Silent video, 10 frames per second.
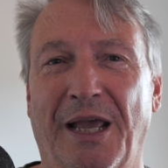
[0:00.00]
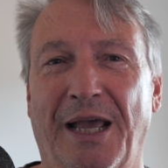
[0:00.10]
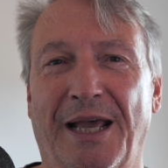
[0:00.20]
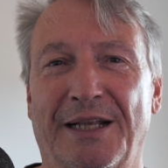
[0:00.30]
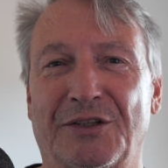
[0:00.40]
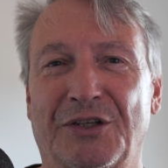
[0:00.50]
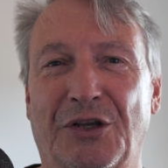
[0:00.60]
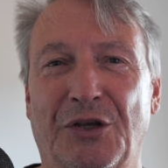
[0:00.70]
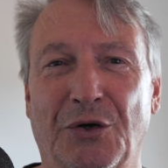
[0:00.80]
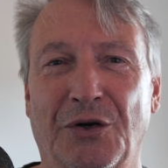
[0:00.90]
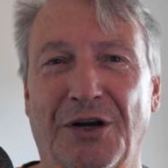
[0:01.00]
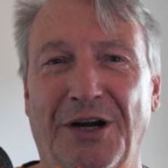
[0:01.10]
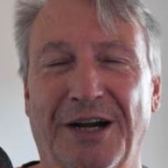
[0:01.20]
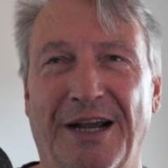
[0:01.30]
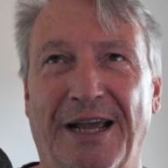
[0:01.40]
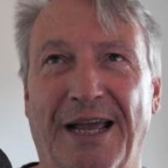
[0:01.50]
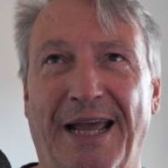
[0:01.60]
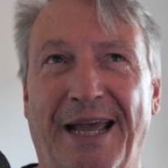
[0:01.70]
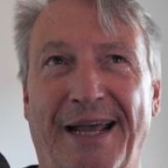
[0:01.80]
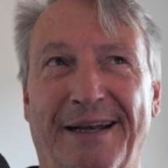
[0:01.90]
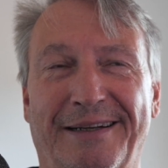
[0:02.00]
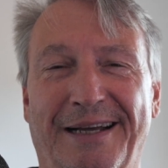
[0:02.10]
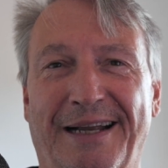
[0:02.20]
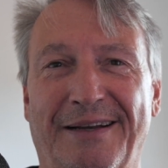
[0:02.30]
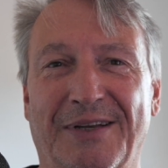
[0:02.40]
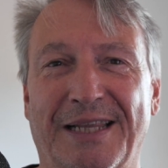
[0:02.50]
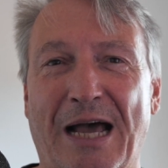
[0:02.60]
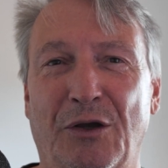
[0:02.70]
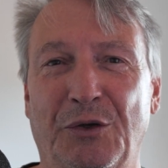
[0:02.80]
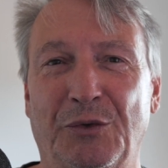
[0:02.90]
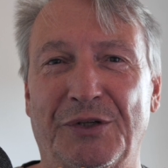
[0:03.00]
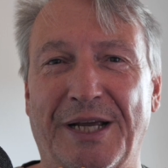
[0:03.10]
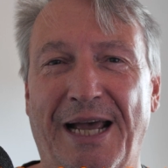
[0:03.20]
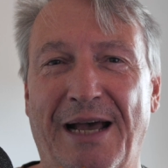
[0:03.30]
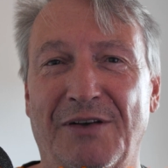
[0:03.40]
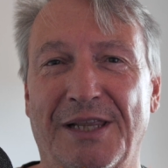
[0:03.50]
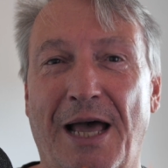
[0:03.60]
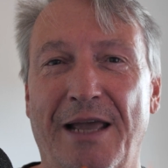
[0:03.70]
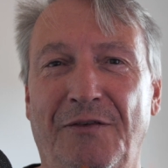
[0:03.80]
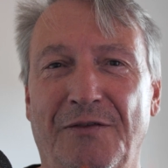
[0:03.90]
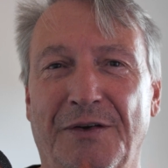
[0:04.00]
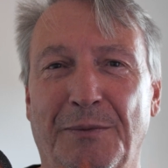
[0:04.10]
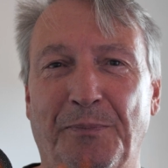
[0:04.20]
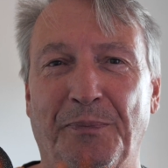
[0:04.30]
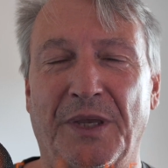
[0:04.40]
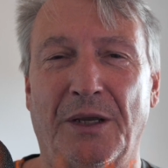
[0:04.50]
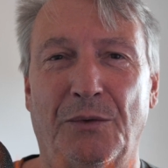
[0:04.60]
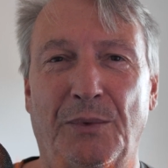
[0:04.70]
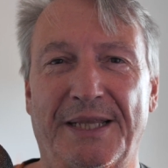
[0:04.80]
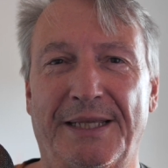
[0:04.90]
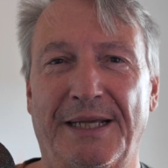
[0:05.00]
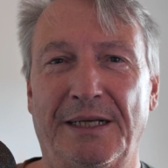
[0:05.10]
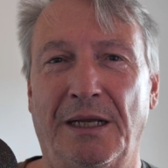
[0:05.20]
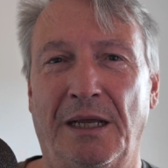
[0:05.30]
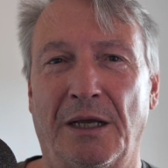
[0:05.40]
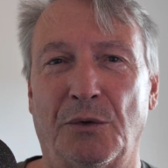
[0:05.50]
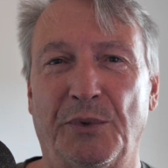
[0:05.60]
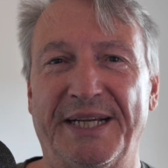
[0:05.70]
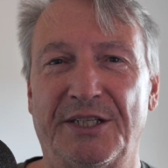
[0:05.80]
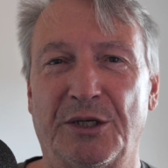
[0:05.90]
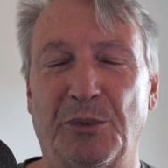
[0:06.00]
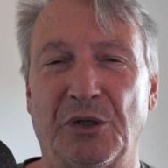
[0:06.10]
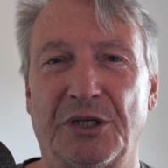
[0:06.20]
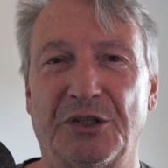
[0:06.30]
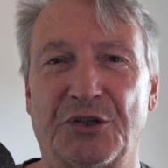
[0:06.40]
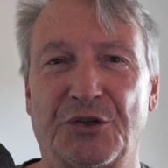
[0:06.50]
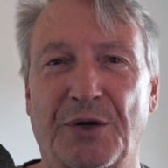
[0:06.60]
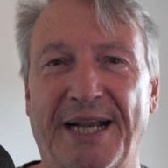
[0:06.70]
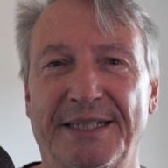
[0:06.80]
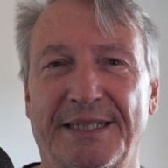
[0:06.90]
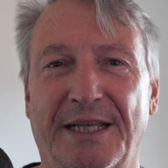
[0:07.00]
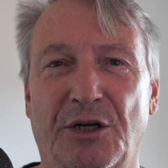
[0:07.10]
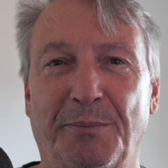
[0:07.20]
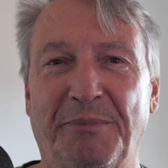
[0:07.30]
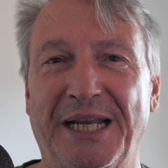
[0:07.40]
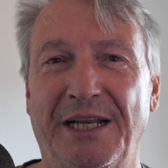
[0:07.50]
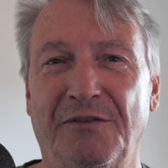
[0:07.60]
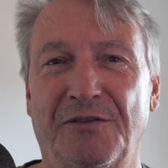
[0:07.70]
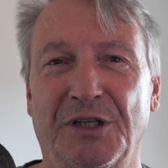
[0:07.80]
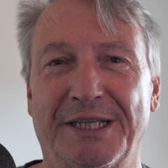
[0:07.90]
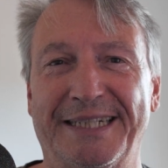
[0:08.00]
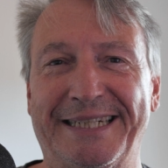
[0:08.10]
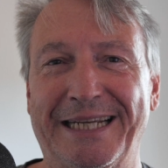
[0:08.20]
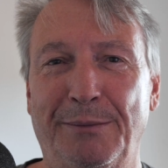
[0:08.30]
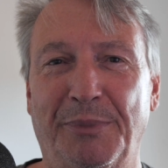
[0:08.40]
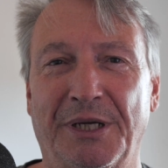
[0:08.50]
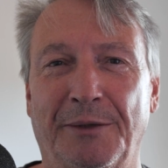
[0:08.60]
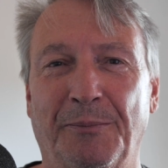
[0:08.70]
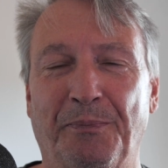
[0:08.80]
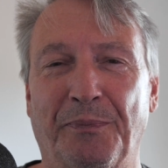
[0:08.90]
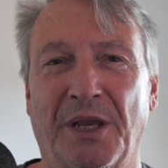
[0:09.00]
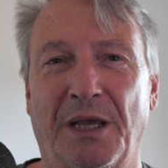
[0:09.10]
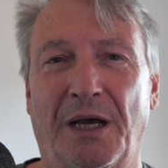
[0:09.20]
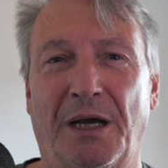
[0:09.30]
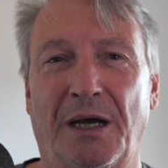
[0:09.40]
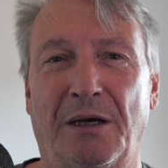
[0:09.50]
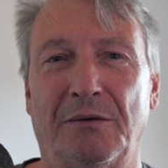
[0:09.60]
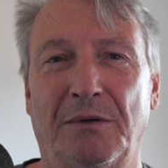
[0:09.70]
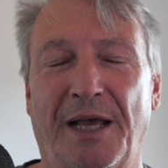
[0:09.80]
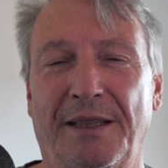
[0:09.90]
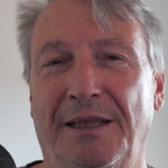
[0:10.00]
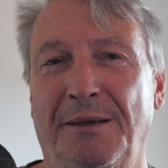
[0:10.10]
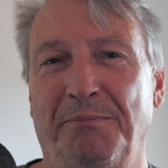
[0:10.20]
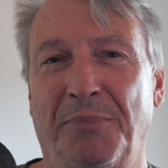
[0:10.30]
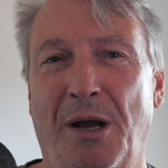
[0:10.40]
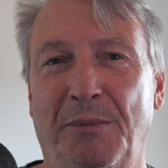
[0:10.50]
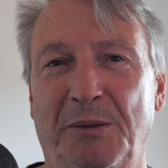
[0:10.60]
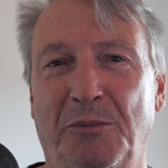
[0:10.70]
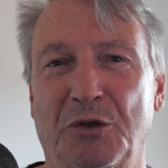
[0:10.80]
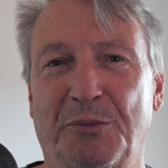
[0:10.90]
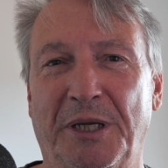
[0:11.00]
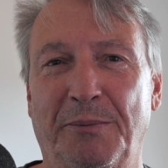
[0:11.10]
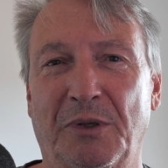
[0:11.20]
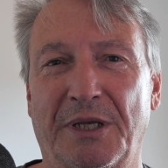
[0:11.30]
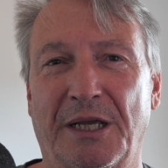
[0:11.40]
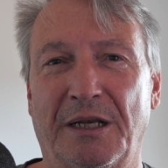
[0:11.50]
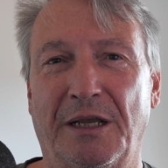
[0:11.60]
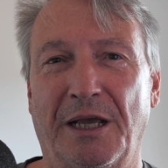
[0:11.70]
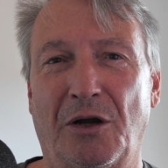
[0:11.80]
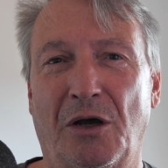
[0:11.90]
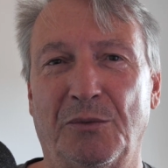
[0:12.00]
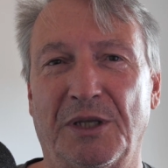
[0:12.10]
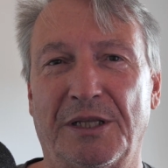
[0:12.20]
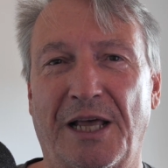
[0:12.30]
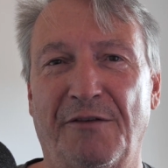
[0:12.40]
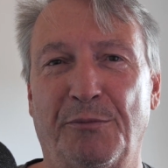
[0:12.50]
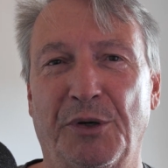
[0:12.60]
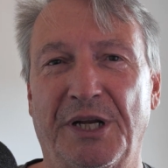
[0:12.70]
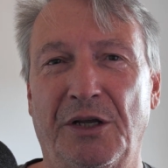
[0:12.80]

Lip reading: and secure and kind of allow you to have a life within reasonable constraints that are meaningful and deep, I think probably most people can get on with life pretty